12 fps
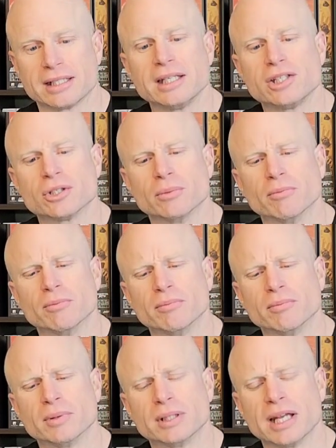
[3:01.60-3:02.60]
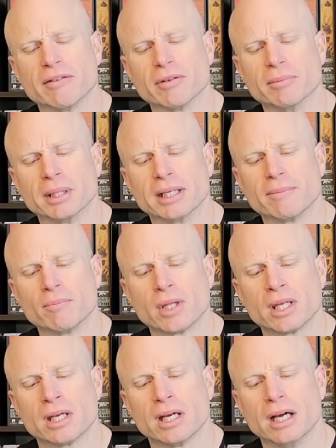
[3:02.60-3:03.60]
teach them to everybody,
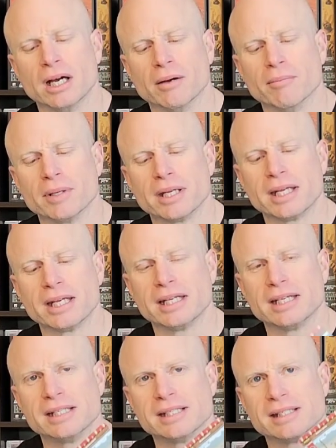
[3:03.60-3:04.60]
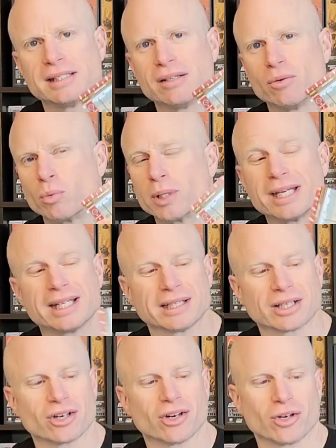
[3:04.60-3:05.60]
is reading
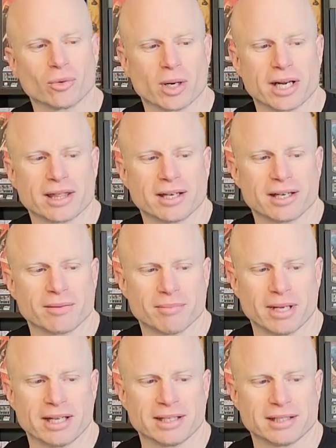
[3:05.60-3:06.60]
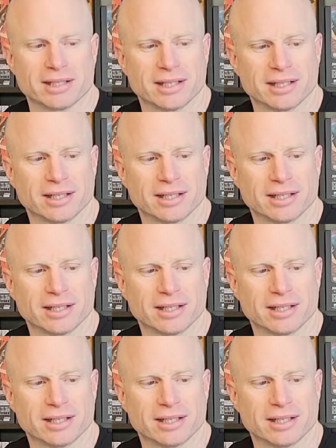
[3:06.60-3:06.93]
the card, where I thought it meant